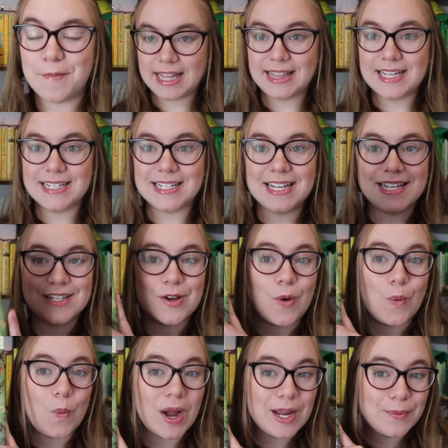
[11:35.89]
and this is
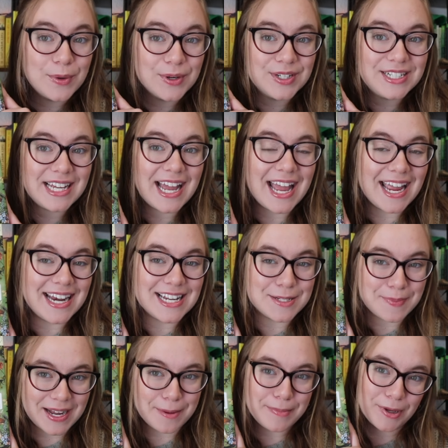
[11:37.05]
Wayward, and it's
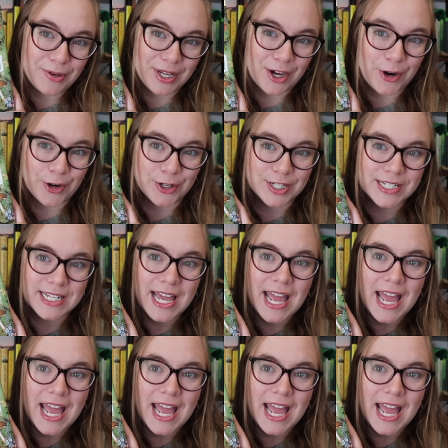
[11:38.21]
by Amelia Hart.